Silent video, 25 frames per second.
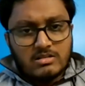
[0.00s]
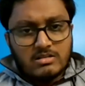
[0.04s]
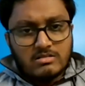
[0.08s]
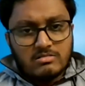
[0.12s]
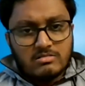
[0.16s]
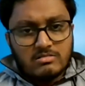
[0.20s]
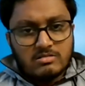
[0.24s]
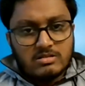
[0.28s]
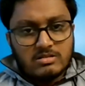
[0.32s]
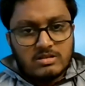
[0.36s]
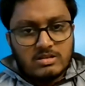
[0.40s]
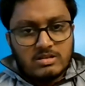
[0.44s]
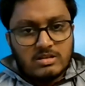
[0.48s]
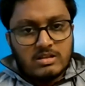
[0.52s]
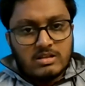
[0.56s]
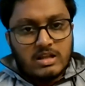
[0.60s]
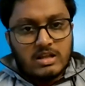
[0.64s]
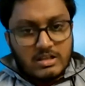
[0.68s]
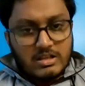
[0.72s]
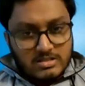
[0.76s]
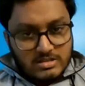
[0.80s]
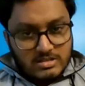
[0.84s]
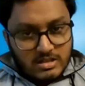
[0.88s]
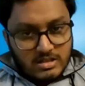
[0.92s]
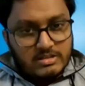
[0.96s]
in
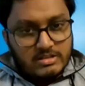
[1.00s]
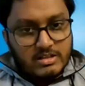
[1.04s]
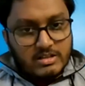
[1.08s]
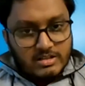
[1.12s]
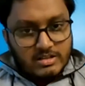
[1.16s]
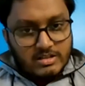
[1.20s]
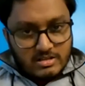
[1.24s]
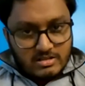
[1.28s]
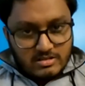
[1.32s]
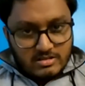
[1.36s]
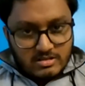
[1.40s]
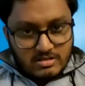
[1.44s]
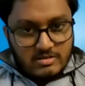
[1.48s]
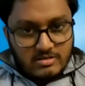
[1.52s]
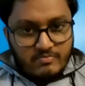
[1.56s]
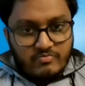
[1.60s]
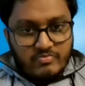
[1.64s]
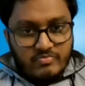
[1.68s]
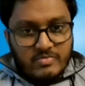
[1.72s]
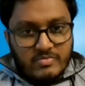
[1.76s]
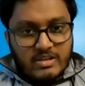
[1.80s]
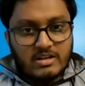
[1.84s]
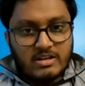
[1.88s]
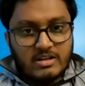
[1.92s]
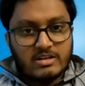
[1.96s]
the last hundred years.
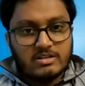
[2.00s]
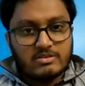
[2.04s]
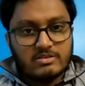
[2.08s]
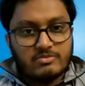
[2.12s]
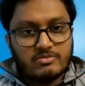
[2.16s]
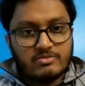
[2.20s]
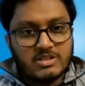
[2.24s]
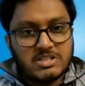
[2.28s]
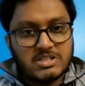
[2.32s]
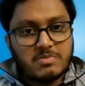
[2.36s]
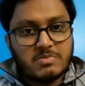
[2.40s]
India